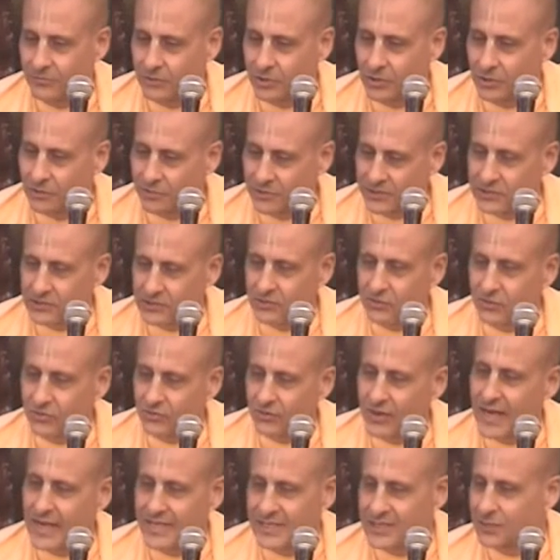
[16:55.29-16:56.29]
We're always
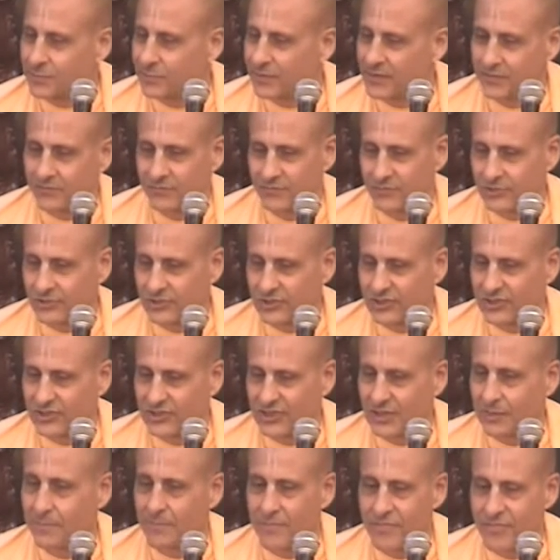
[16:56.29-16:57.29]
grasping for
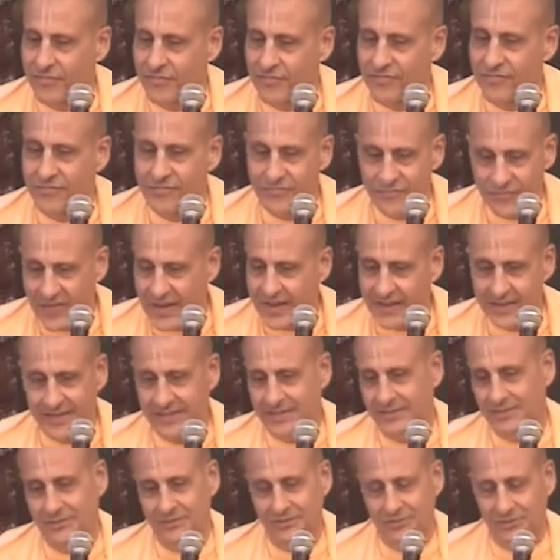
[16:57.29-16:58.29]
some
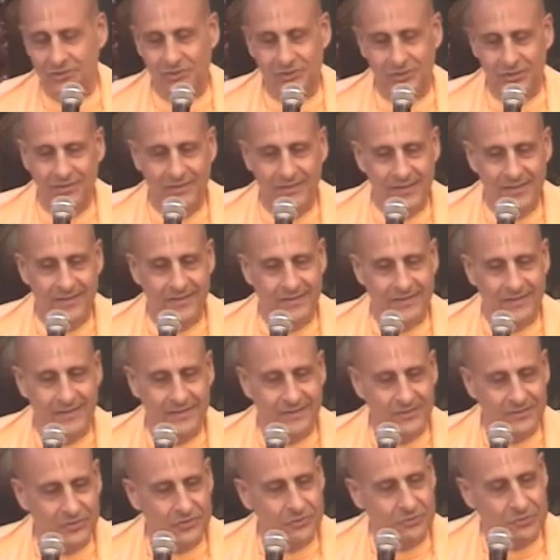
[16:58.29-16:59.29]
things
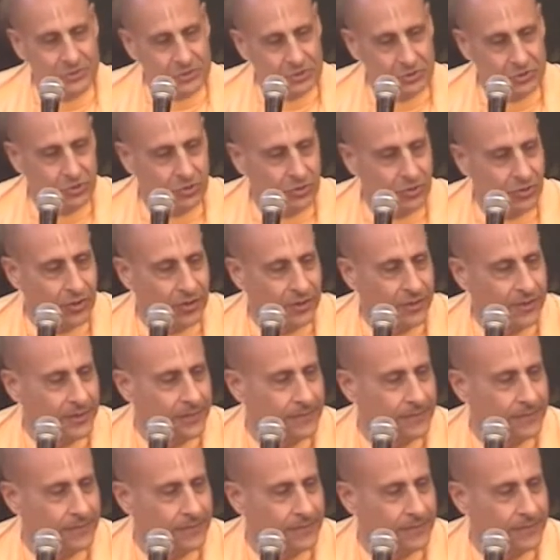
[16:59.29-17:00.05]
to enjoy.